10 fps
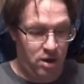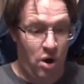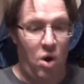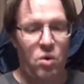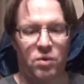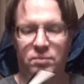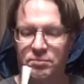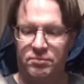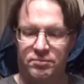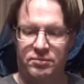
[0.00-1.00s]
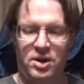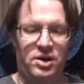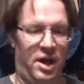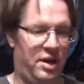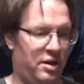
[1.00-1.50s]
Oh. Okay.
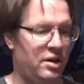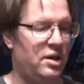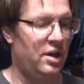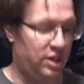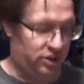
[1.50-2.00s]
What did he get you?